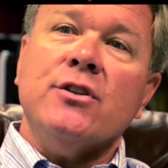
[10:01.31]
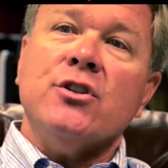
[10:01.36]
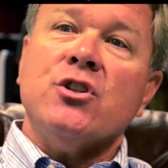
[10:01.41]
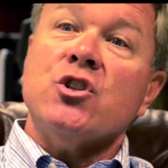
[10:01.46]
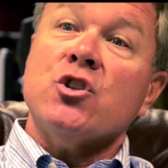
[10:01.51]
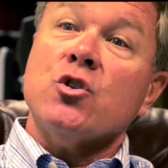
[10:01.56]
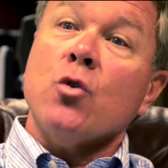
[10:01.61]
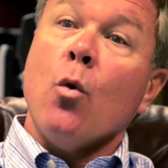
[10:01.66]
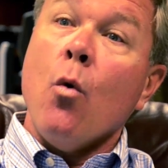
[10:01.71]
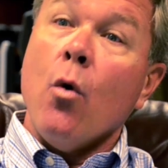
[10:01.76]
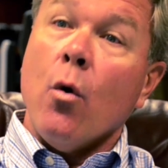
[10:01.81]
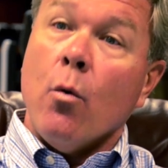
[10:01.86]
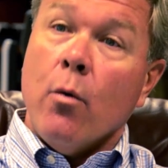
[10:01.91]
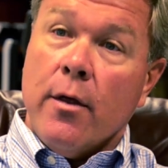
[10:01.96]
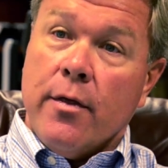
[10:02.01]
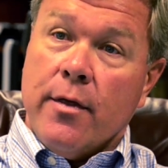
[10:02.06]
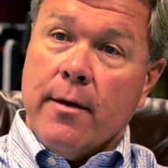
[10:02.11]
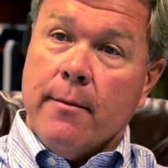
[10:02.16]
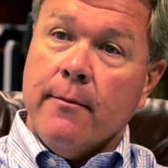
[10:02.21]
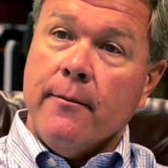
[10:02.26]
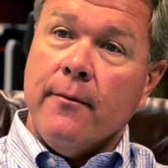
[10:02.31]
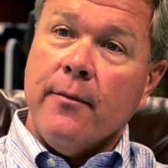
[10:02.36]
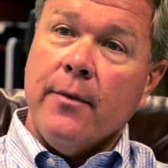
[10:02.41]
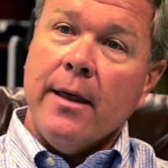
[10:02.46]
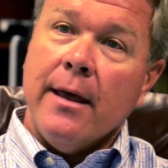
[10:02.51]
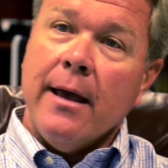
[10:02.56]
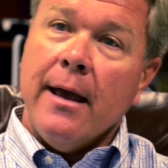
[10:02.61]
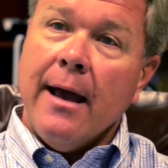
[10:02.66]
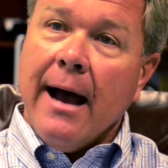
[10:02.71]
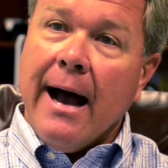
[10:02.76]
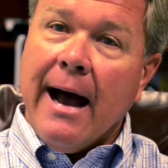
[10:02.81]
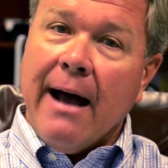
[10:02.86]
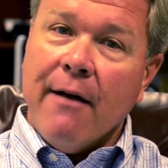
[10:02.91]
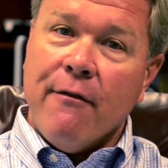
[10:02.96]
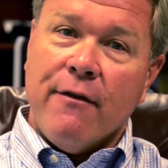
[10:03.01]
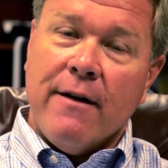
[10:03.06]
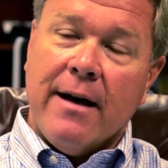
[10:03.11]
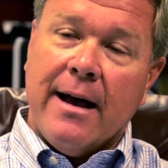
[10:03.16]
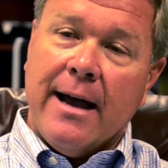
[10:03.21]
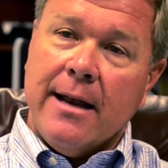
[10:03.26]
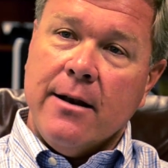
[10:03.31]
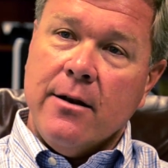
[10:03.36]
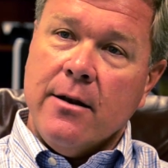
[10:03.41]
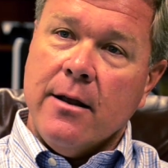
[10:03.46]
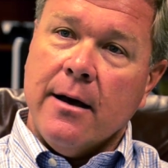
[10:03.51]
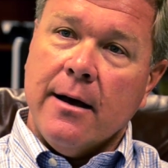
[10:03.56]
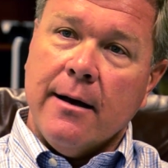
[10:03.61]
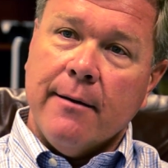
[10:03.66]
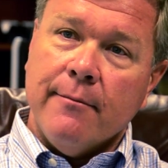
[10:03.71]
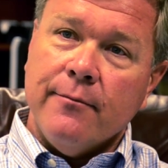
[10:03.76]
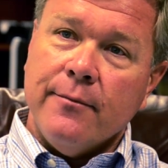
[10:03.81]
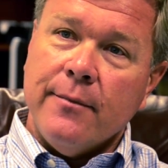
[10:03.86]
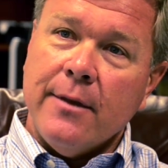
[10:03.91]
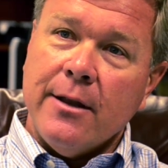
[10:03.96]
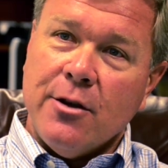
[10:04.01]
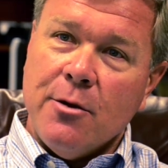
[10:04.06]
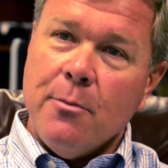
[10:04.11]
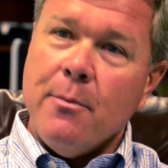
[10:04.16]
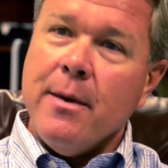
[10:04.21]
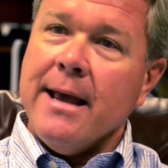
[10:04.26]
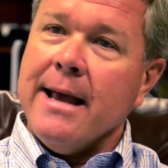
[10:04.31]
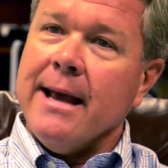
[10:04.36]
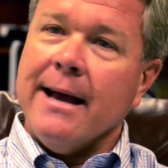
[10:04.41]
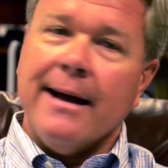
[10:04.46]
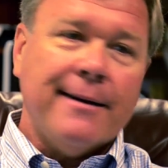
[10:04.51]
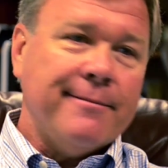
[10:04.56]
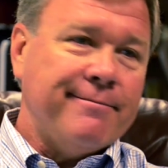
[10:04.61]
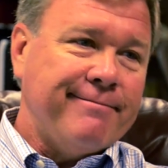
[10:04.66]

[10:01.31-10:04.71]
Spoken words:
and soar with them, I find to be,